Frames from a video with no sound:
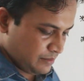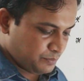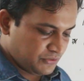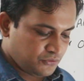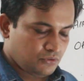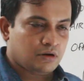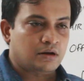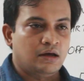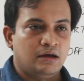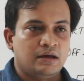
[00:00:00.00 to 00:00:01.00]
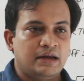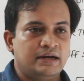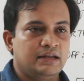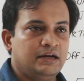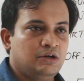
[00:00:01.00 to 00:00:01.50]
Before
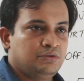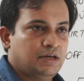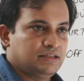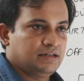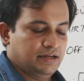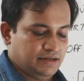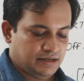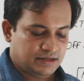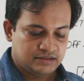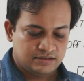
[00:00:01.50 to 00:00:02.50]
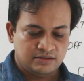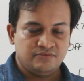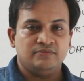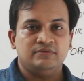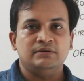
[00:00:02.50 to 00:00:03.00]
getting into the other areas,
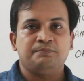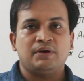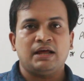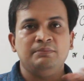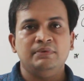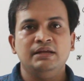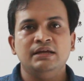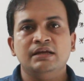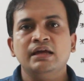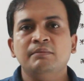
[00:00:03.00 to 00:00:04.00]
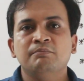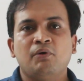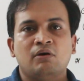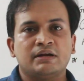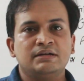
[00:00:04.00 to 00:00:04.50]
primary
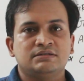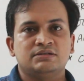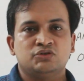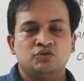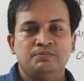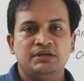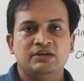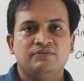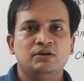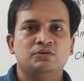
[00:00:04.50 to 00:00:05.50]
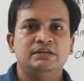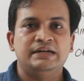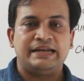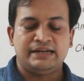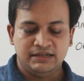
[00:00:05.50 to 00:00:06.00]
importance should be given to
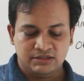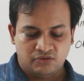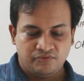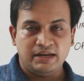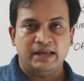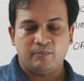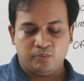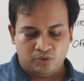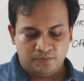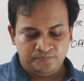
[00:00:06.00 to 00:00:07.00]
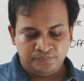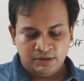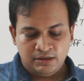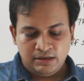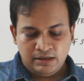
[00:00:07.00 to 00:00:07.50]
the tenants of an airport.
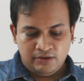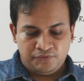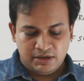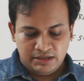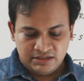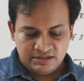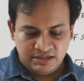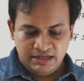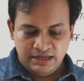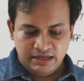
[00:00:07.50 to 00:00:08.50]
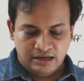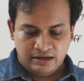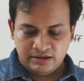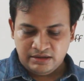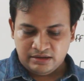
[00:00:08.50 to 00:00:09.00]
If you can just see
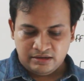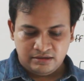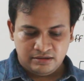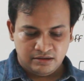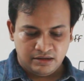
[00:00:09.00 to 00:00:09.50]
here,